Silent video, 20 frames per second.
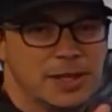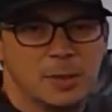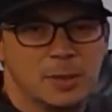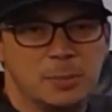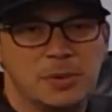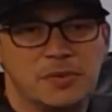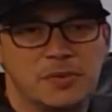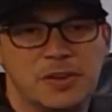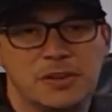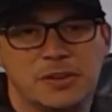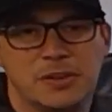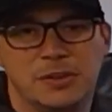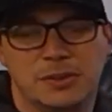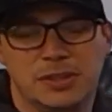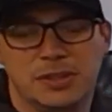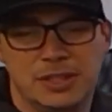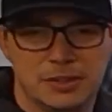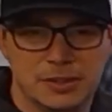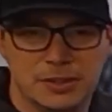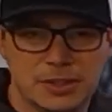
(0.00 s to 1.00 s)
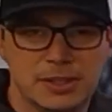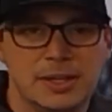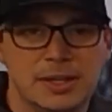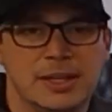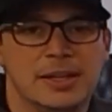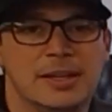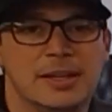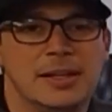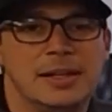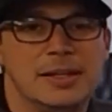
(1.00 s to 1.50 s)
like a professional dealer
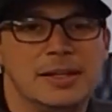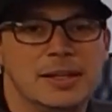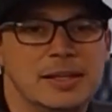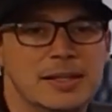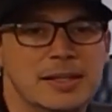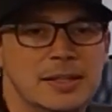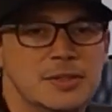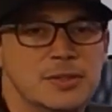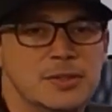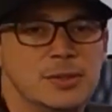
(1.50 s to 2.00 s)
uh, uh